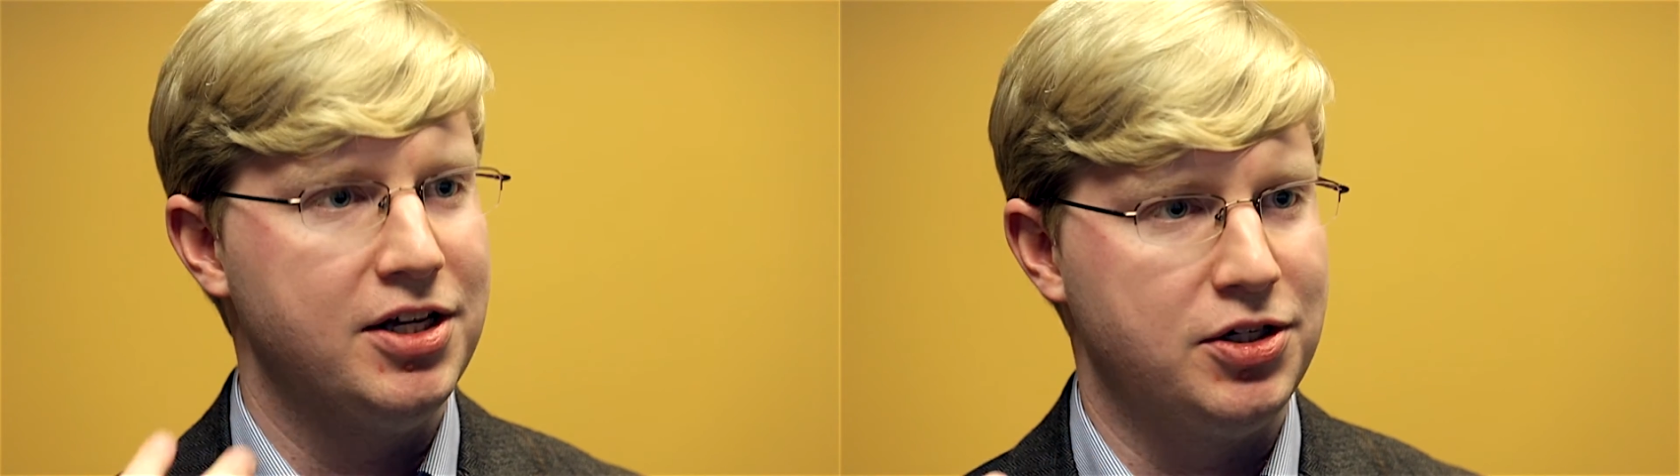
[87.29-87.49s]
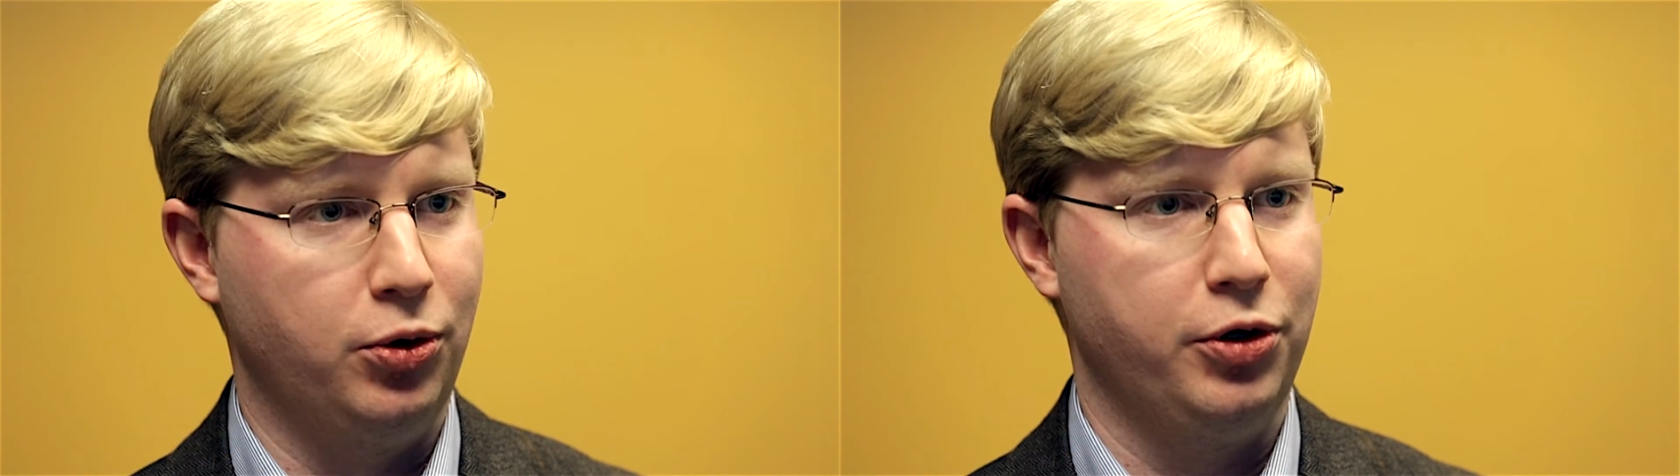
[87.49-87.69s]

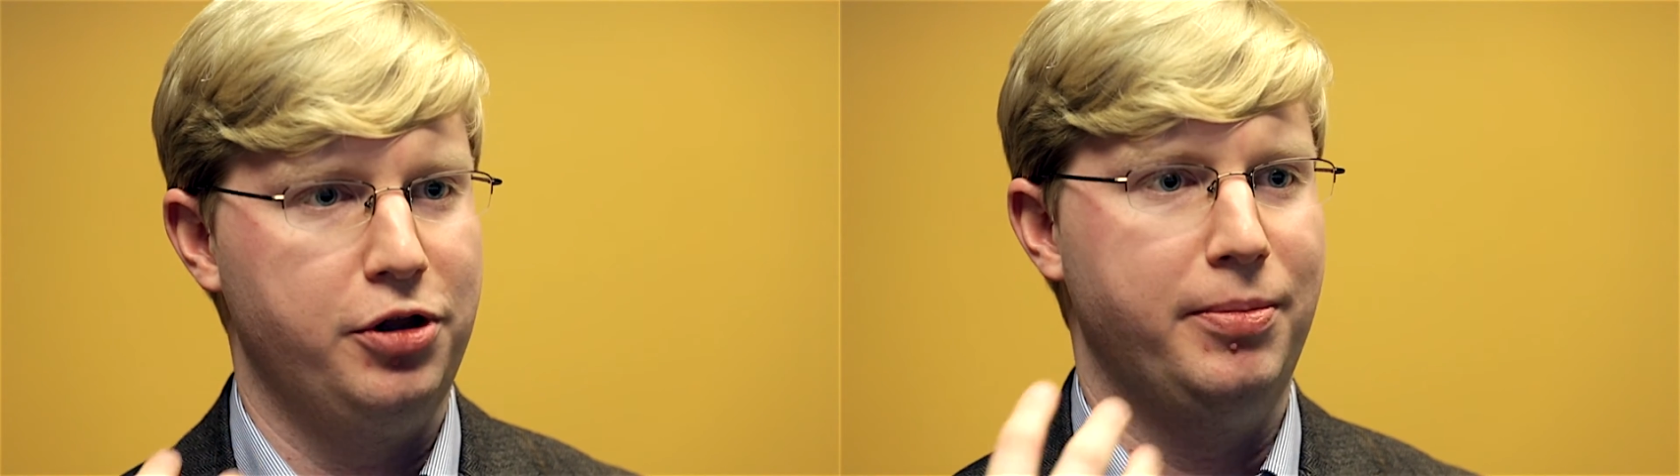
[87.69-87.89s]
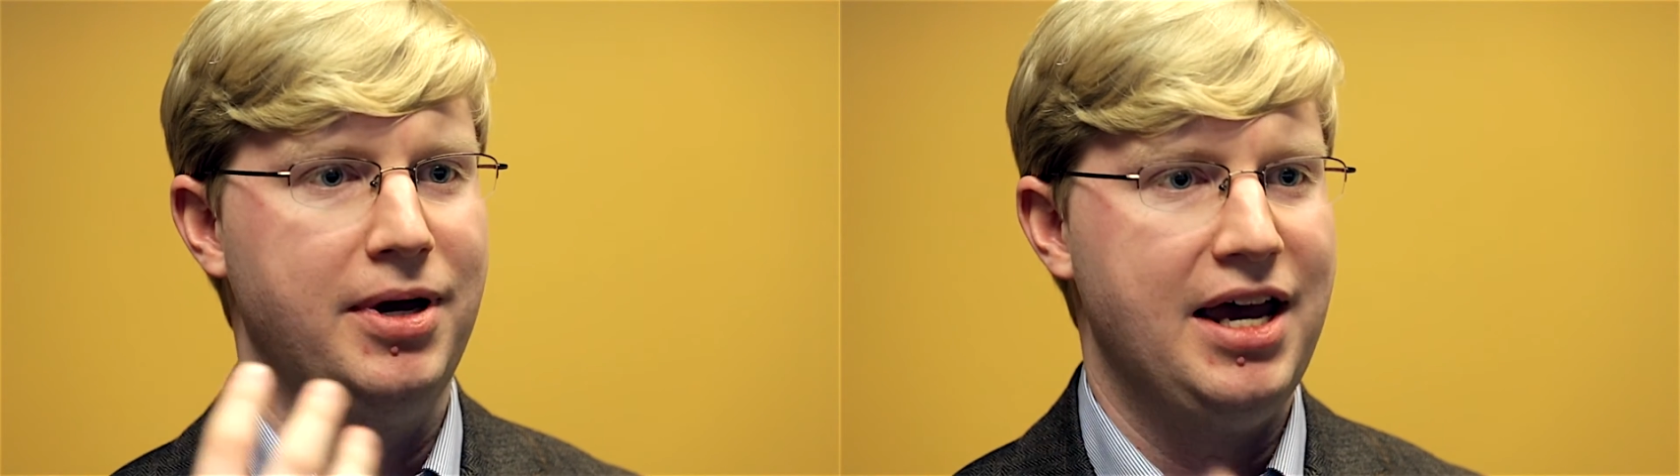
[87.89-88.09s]
store
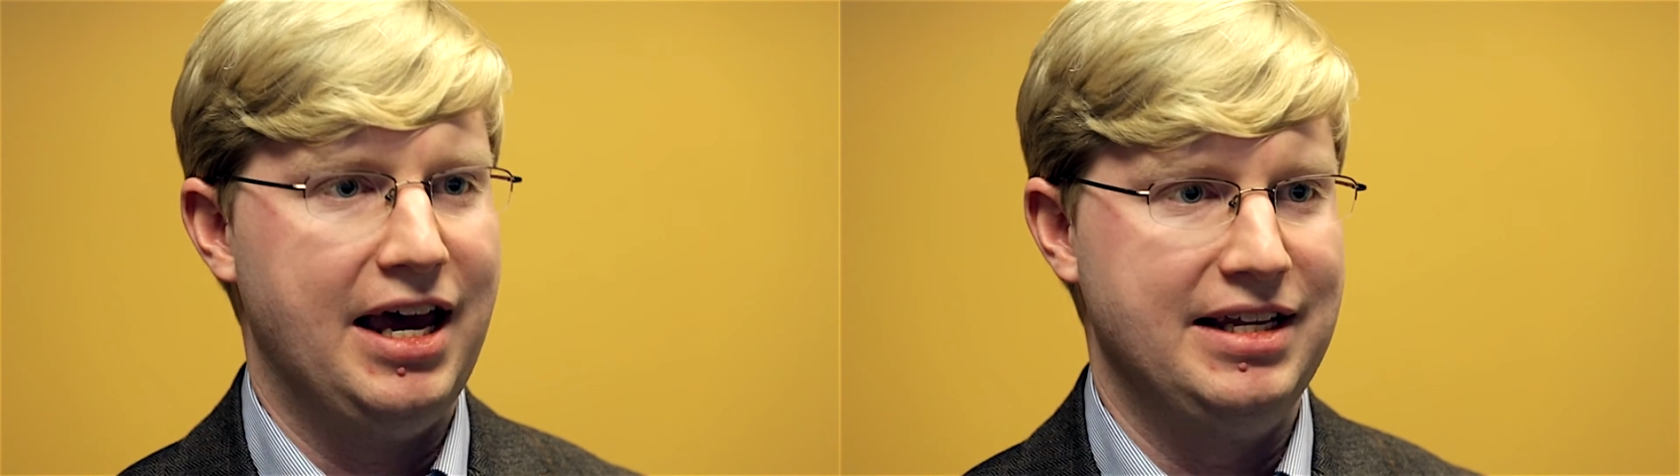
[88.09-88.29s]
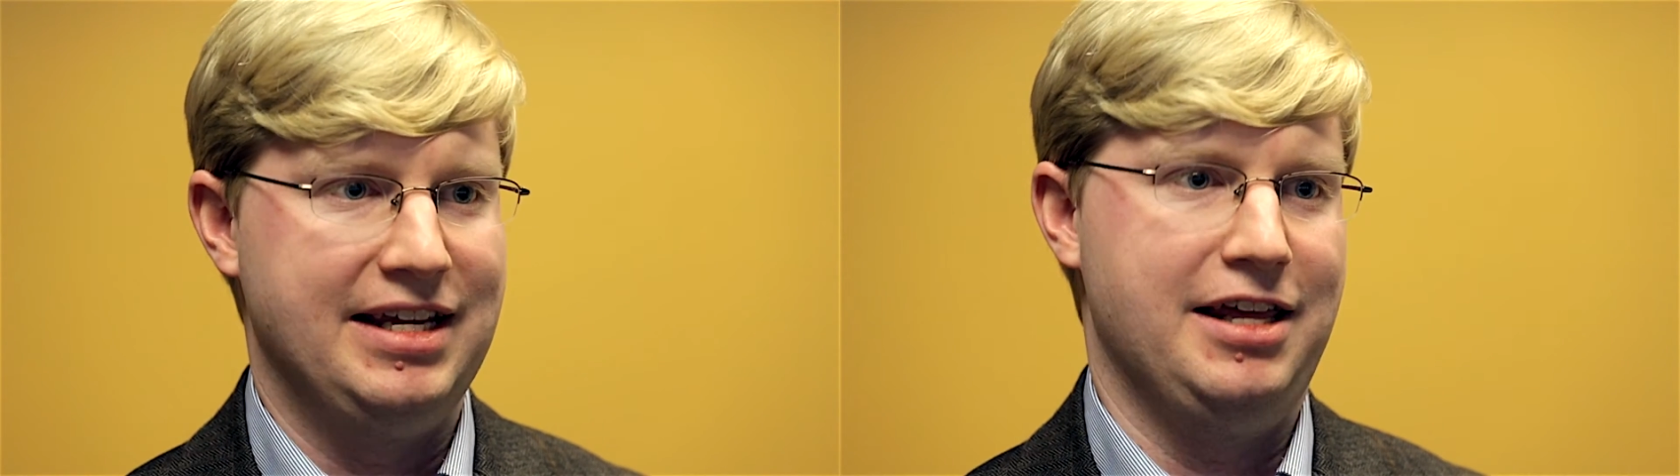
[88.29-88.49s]
them,
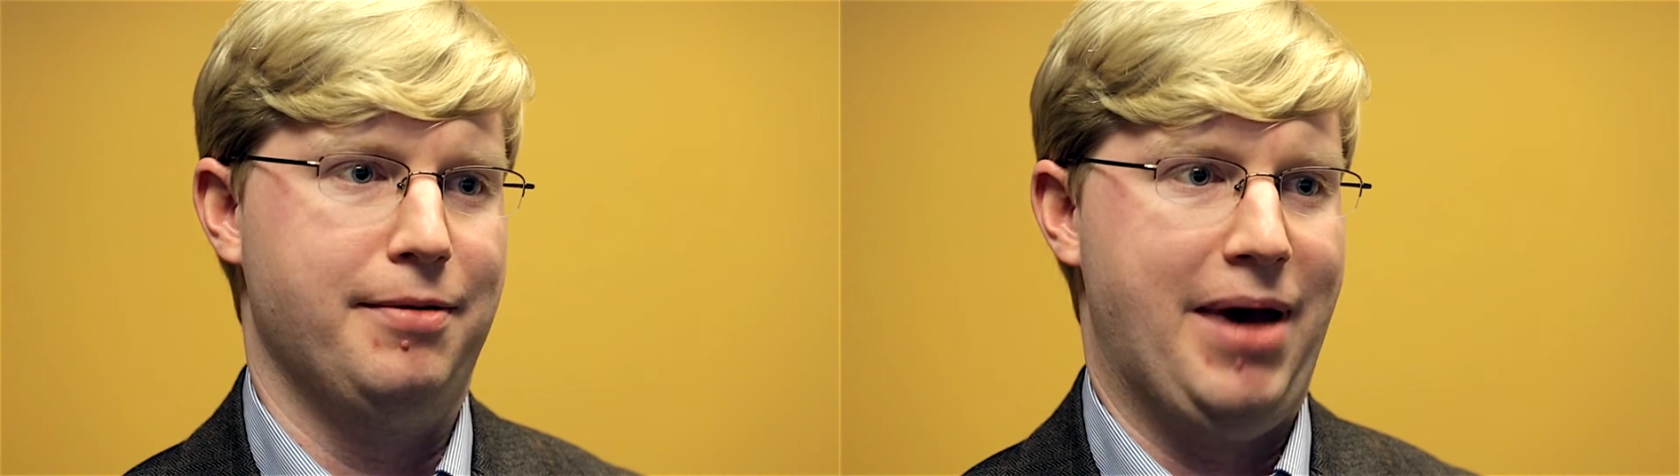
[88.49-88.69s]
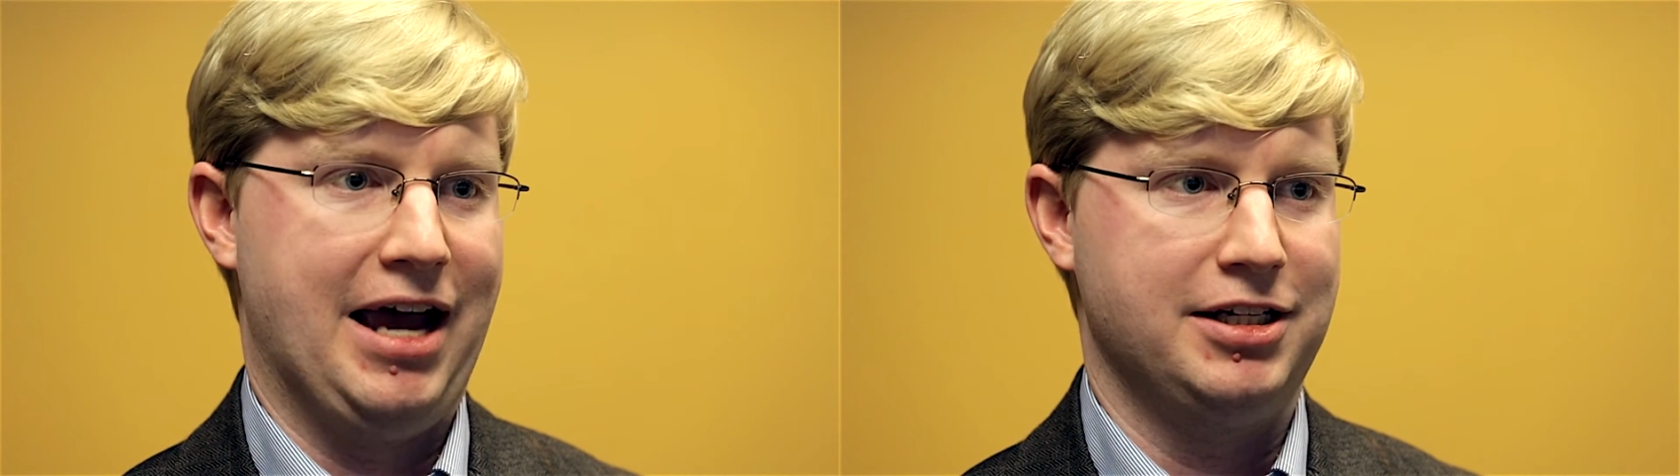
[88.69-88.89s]
and say
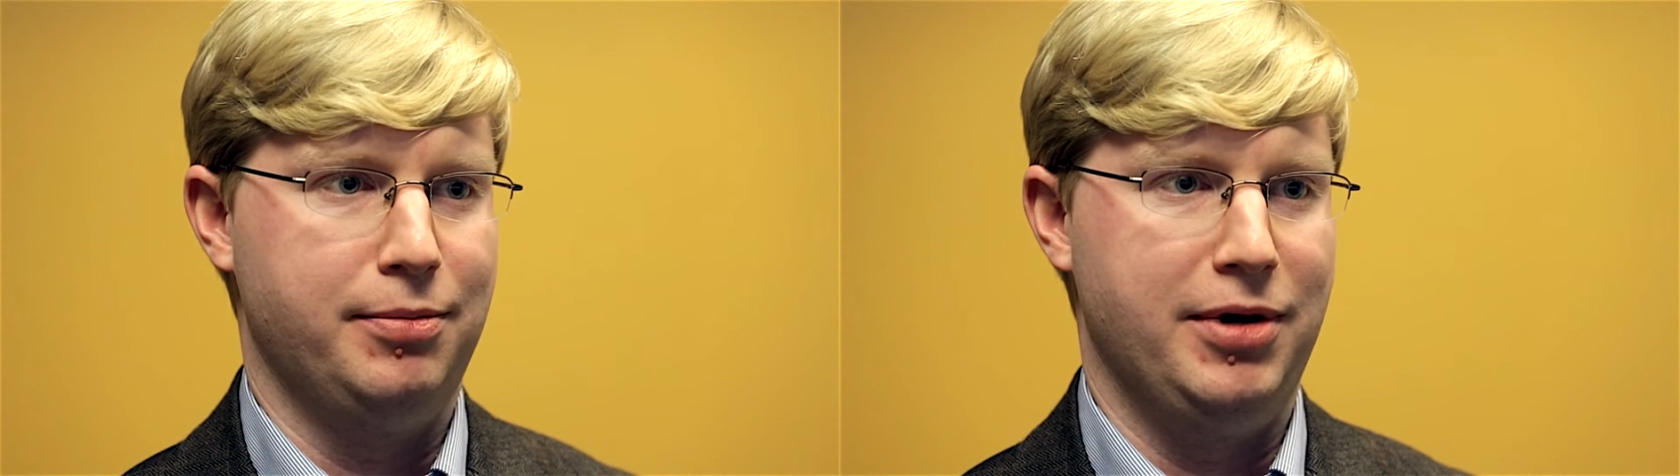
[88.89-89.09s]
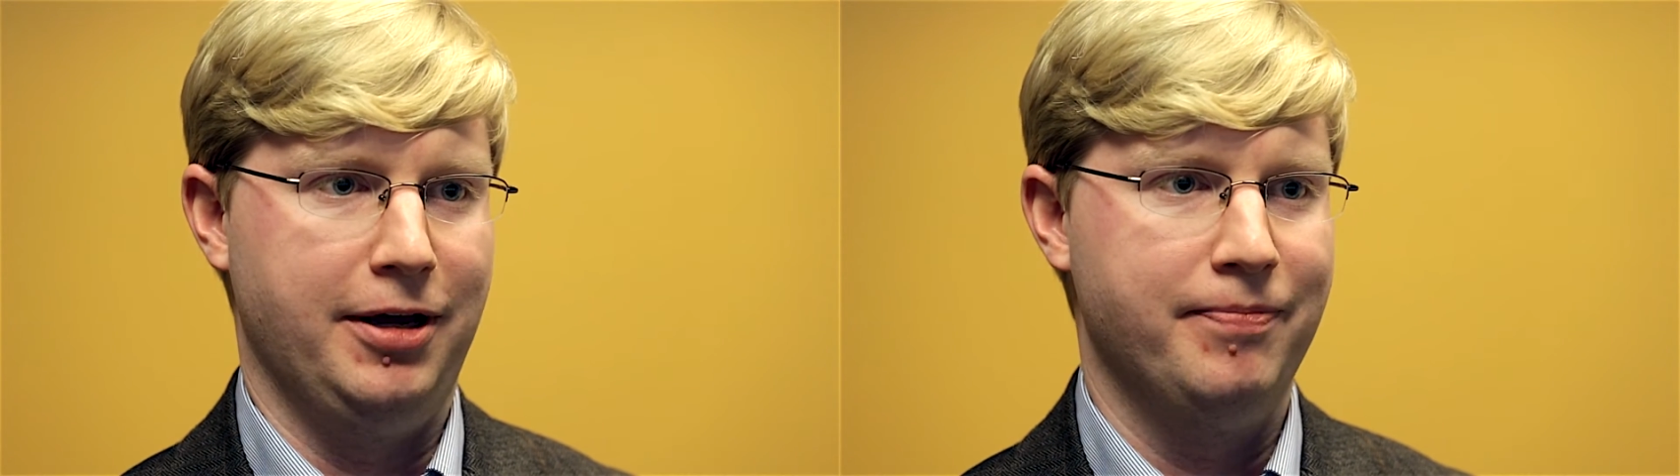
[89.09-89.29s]
them back
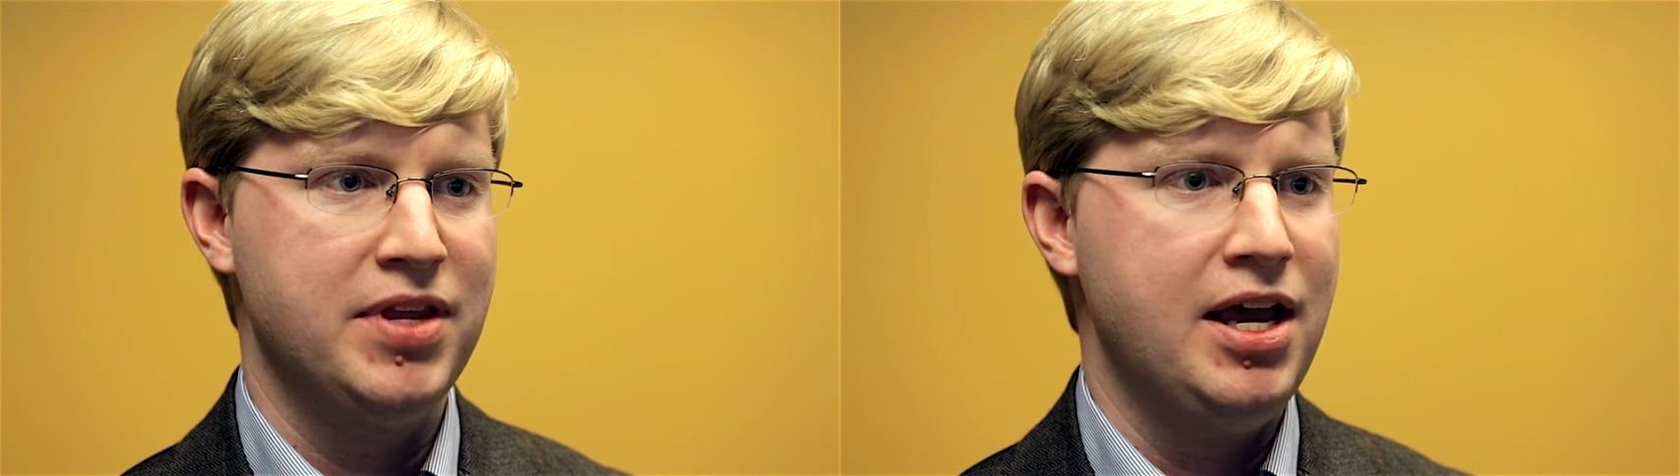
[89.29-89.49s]
to me.